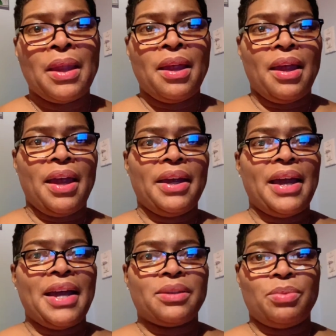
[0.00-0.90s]
Hey
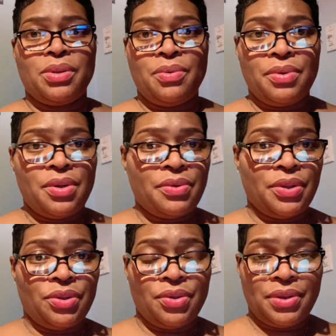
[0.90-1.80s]
guys, what's going on? It's
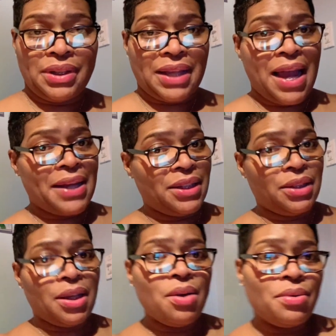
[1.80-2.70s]
your girl, the
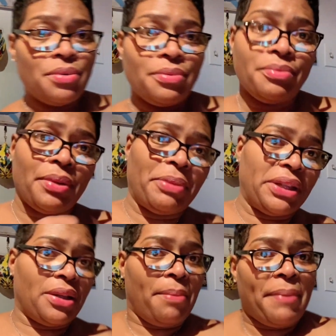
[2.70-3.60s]
SkkyZone. Let me
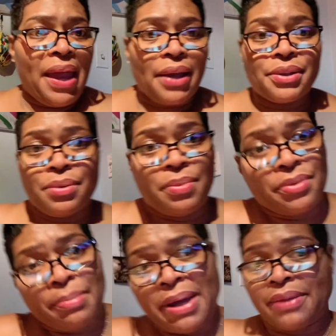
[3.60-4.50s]
step back so won't
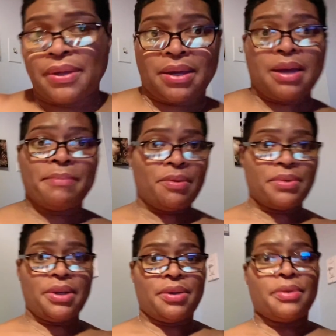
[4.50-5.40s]
nobody think I'm on
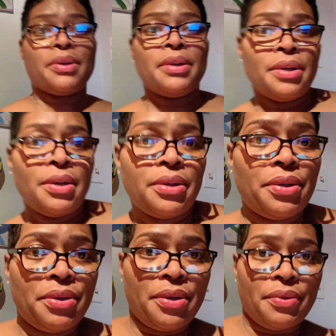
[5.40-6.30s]
here,
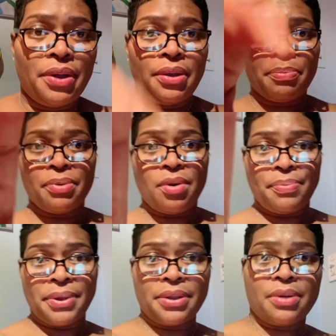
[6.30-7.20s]

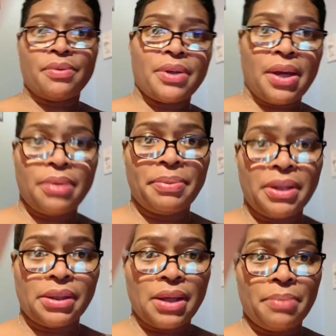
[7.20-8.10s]
inappropriate. Okay,
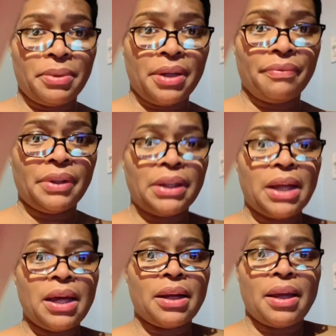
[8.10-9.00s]
because I'm definitely
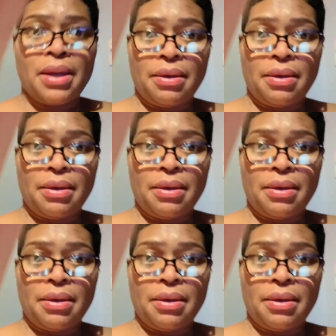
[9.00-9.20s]
not. I have